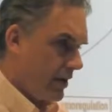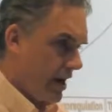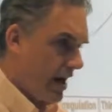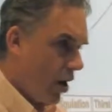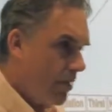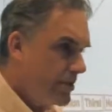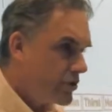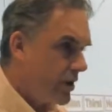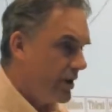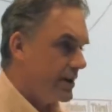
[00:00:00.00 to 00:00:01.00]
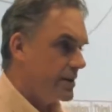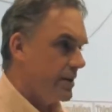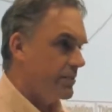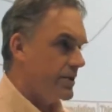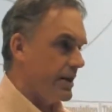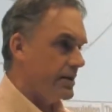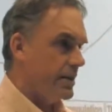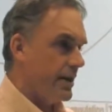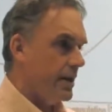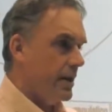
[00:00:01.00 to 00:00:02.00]
kind of arbitrary in some
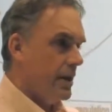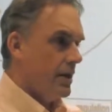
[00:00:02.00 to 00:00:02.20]
sense. Like,